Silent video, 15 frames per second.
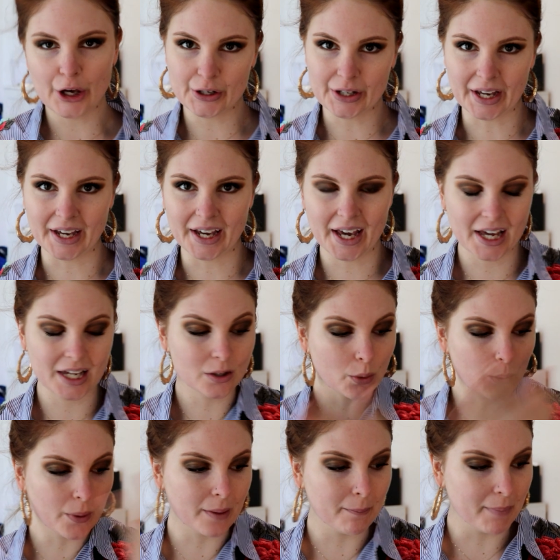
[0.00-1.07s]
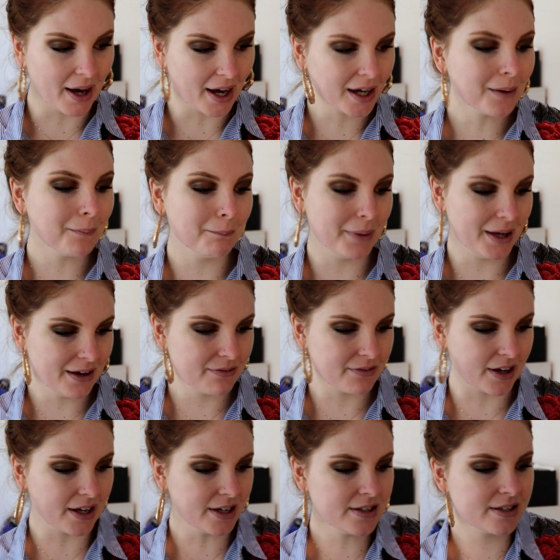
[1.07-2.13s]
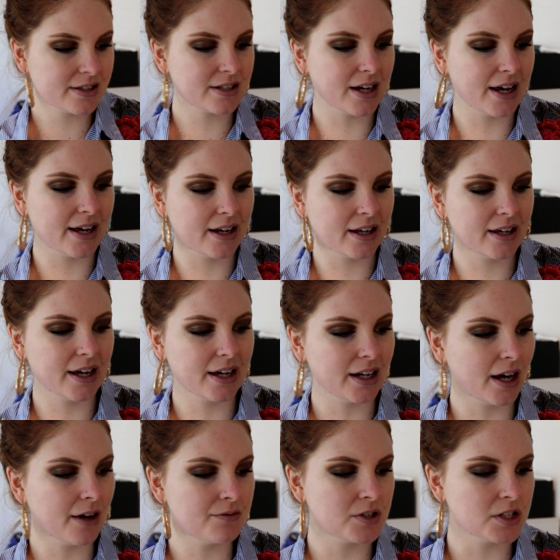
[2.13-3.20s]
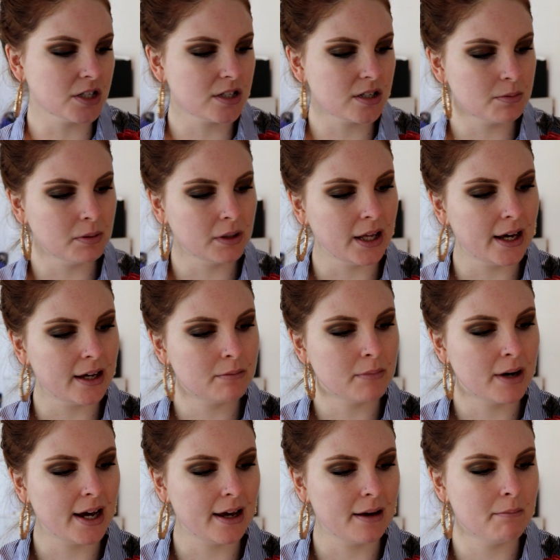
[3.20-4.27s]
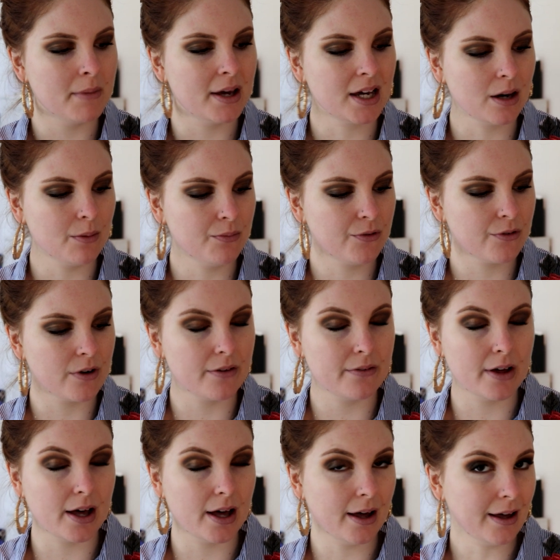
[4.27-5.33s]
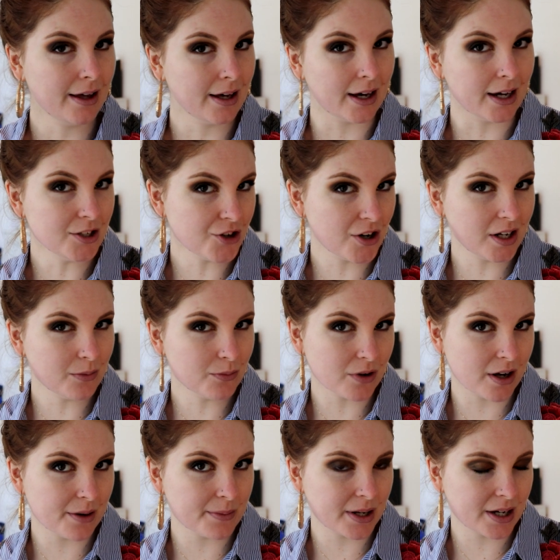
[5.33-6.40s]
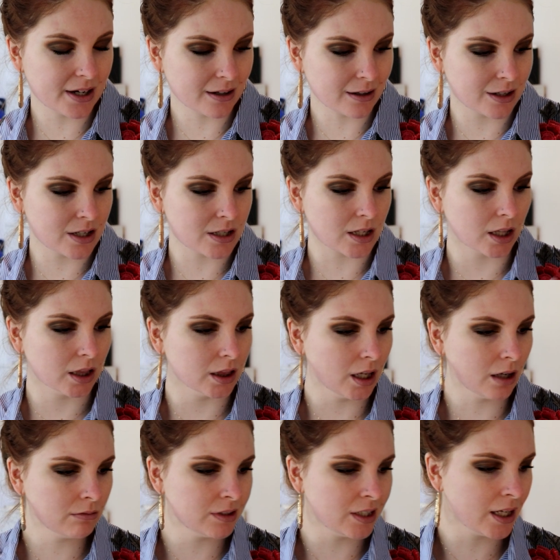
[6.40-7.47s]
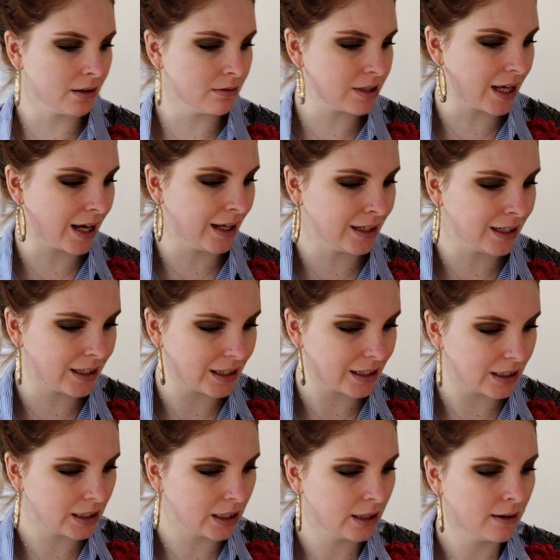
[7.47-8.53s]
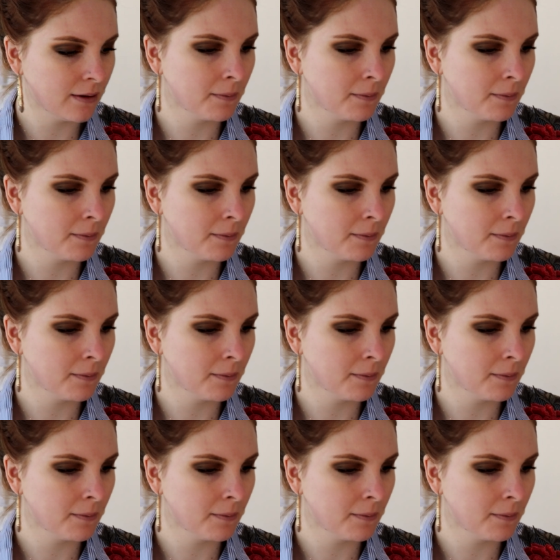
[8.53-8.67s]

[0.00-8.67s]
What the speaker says: Okay, and we're back barefaced, and again I've just applied my Makeup Forever hydrating primer because Lord knows I need it.